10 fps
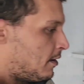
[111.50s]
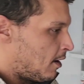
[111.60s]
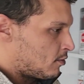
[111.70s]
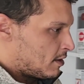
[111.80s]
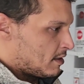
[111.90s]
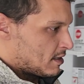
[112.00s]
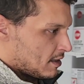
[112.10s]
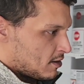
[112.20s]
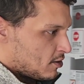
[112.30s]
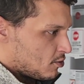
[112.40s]
Now that it's
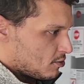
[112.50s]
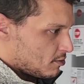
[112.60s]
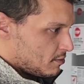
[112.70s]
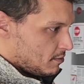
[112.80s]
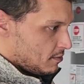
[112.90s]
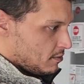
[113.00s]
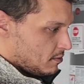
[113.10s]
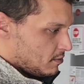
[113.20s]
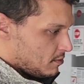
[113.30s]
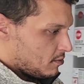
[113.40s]
secure,
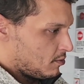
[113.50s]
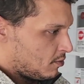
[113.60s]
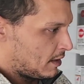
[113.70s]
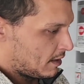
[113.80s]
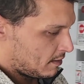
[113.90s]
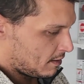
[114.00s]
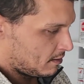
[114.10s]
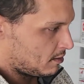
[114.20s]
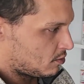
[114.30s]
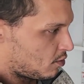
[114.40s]
we can
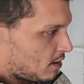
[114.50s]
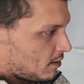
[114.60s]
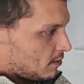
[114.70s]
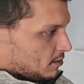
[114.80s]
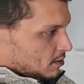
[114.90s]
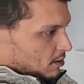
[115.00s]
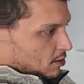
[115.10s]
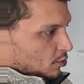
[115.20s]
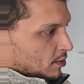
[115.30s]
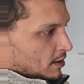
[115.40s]
take this one,
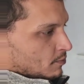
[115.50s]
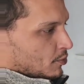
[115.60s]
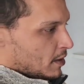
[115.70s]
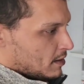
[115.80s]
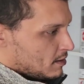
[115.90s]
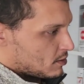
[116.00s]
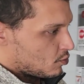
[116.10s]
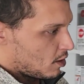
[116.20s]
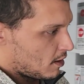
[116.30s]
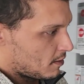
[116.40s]
we can break this
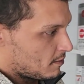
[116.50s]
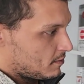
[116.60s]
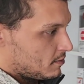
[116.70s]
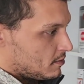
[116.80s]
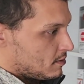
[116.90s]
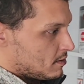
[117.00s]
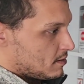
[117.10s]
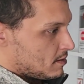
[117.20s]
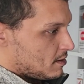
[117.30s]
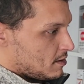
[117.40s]
one,
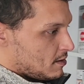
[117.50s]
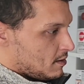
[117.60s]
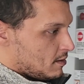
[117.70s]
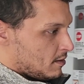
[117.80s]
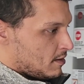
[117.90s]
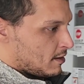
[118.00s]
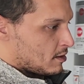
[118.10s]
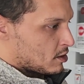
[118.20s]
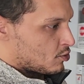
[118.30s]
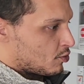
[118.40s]
take
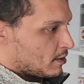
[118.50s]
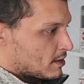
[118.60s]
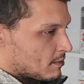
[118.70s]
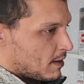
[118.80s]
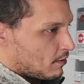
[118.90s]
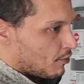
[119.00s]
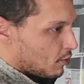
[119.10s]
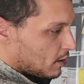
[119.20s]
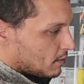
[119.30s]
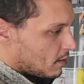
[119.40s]
the screw that's meant
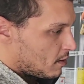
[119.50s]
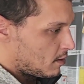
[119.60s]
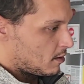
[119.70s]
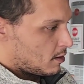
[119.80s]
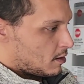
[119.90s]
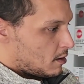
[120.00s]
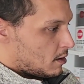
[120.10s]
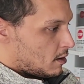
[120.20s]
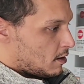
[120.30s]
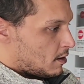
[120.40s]
for it
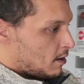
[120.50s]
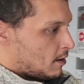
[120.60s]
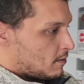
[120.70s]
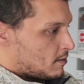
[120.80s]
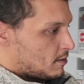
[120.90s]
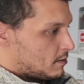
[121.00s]
and